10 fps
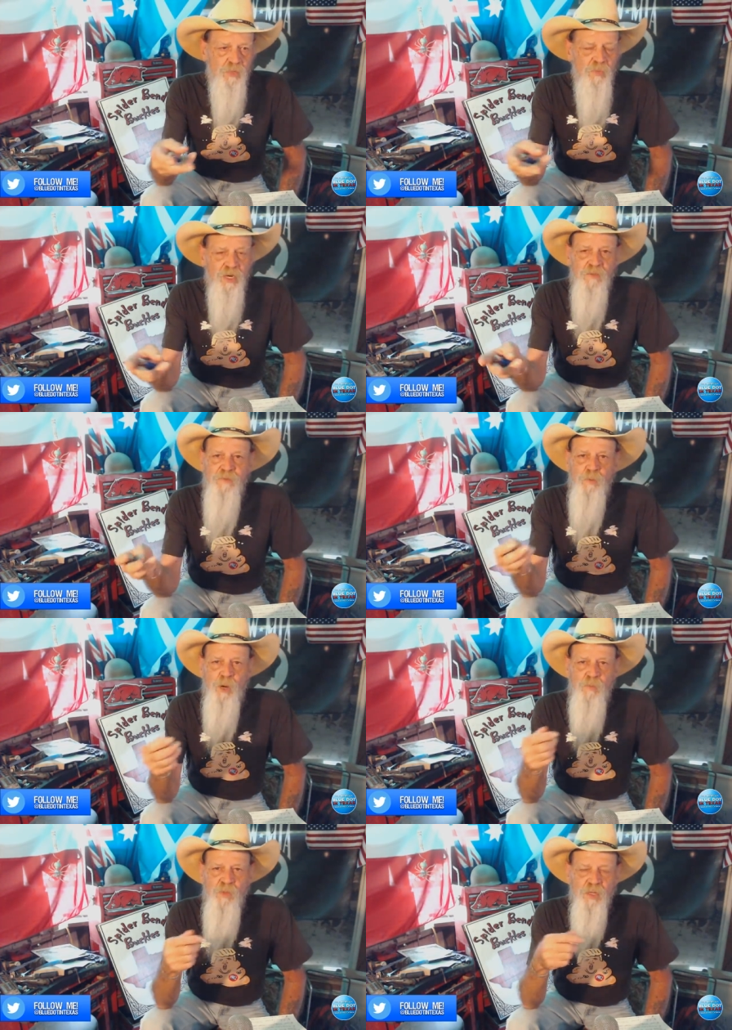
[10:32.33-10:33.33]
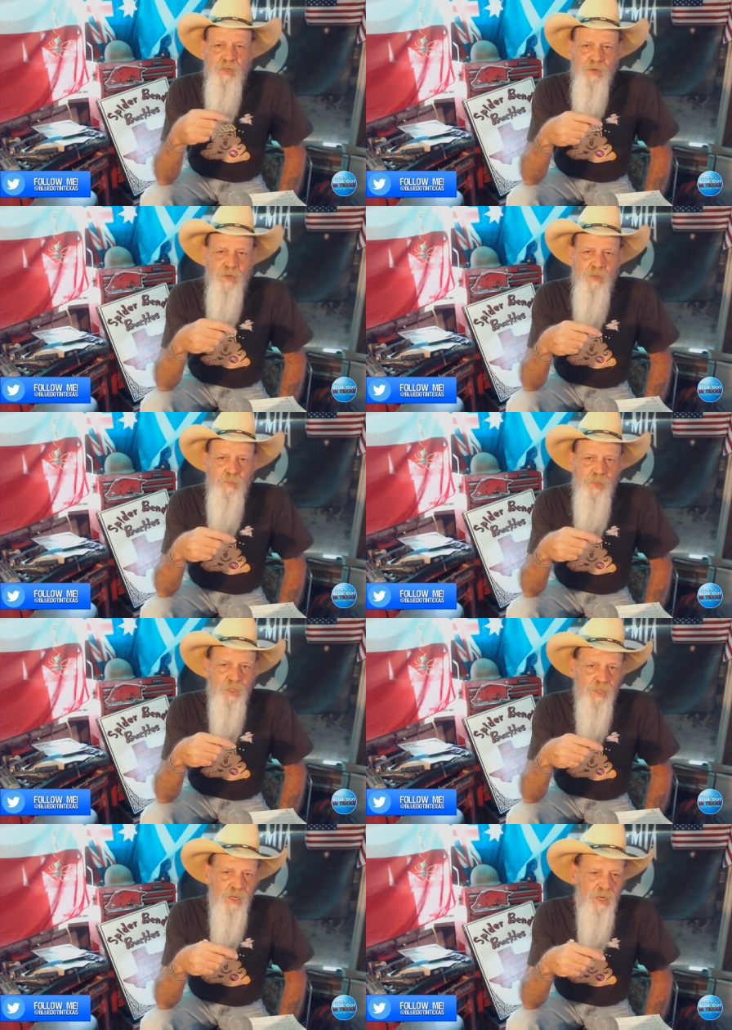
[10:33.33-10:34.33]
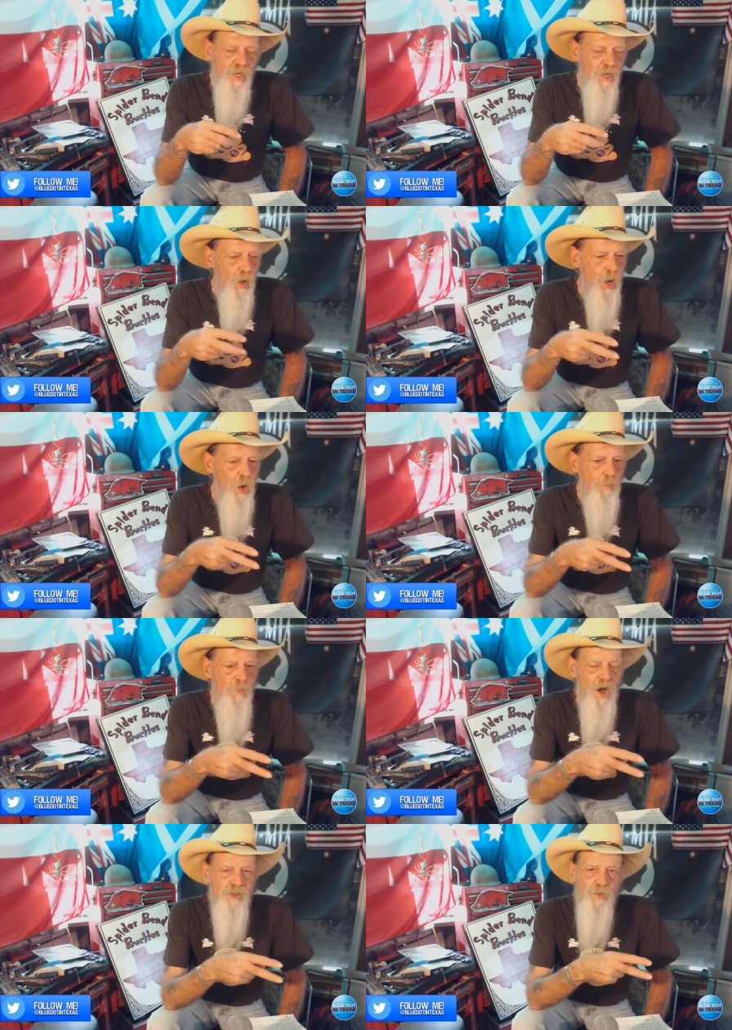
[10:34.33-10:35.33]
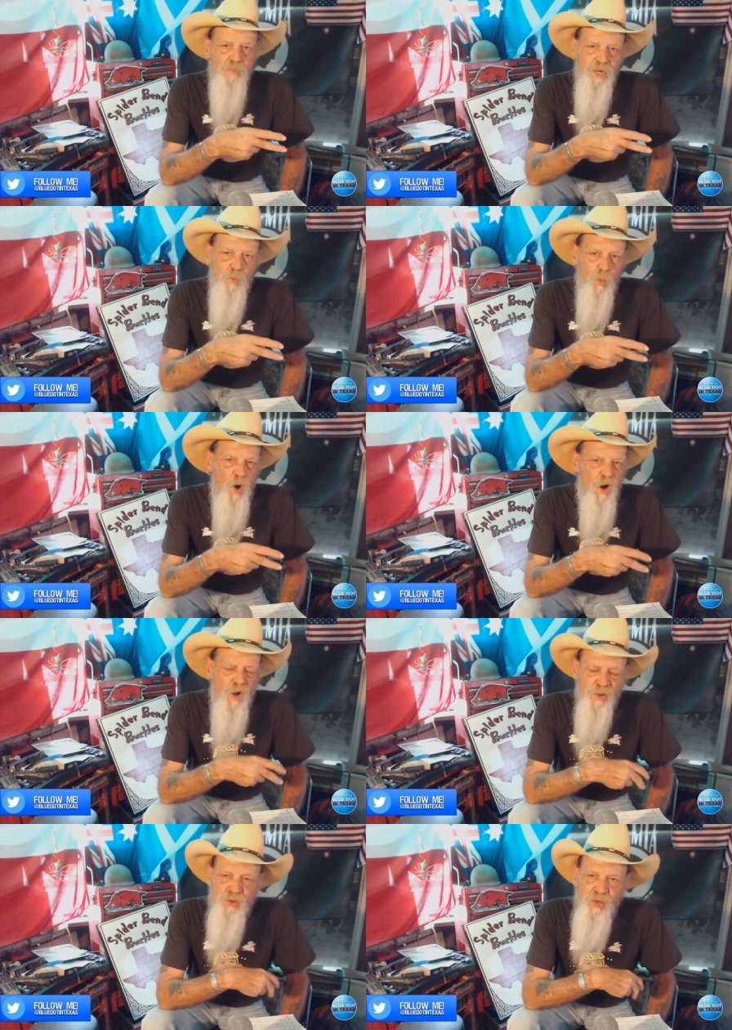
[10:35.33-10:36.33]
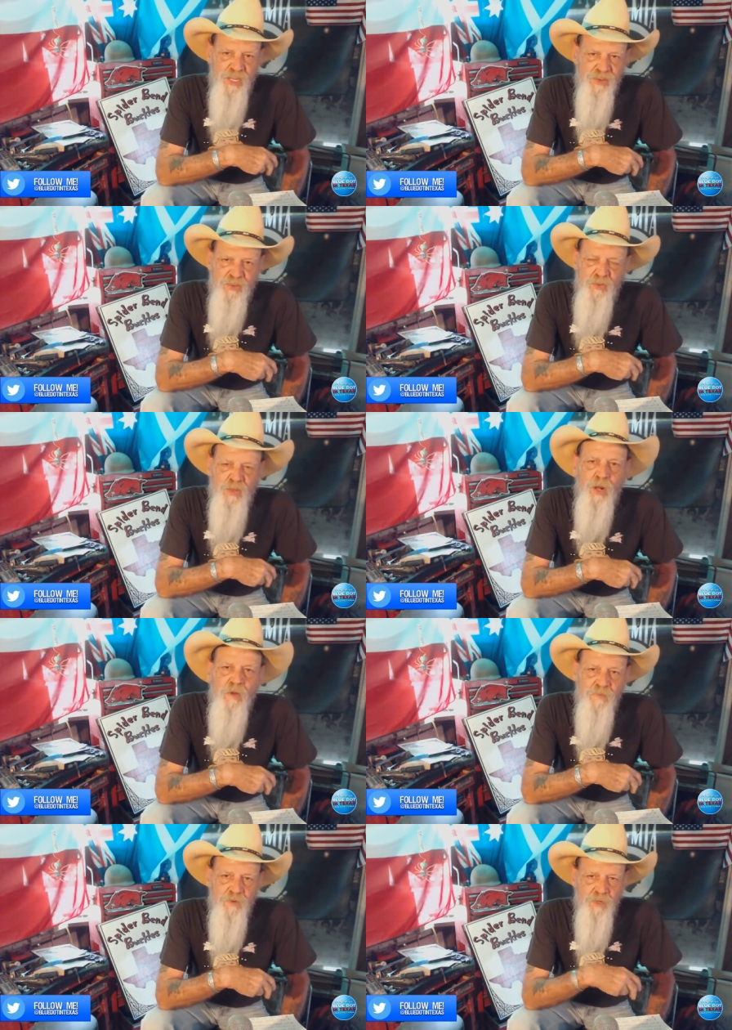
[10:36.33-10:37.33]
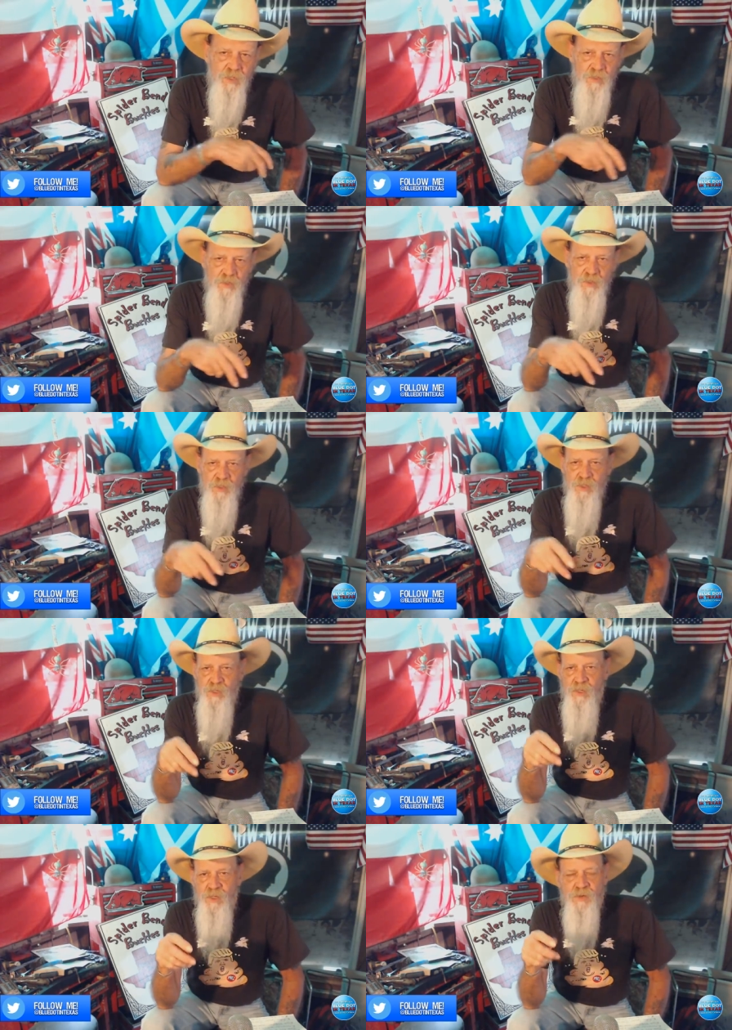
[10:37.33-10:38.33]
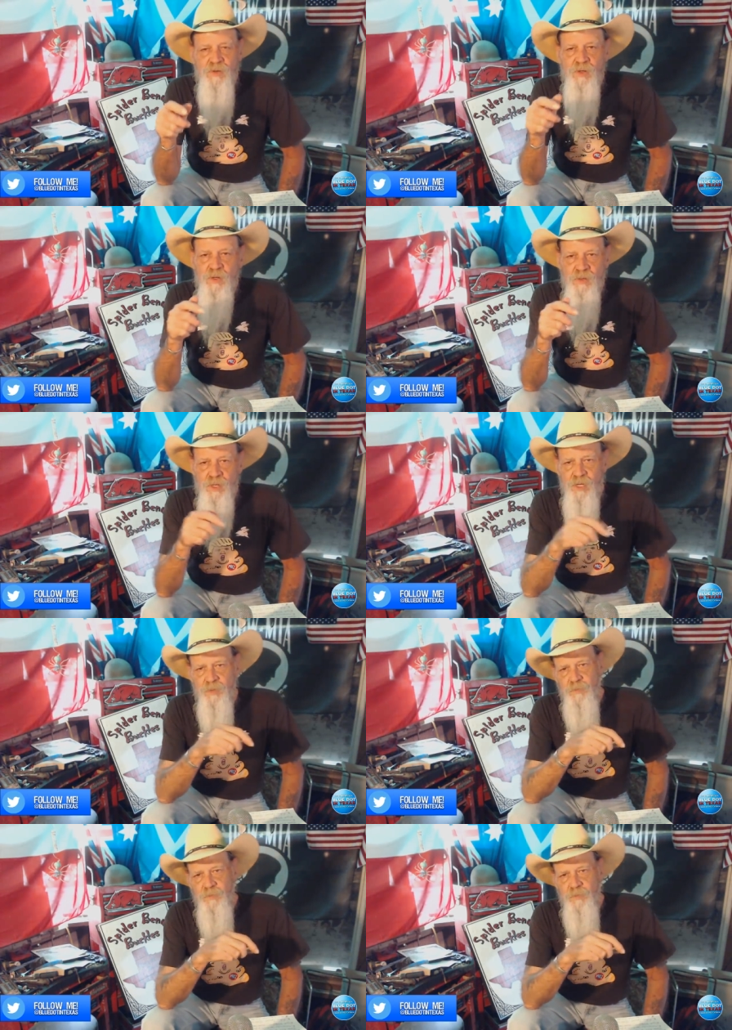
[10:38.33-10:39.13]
money from our military to build a monument wall to himself isn't a good thing.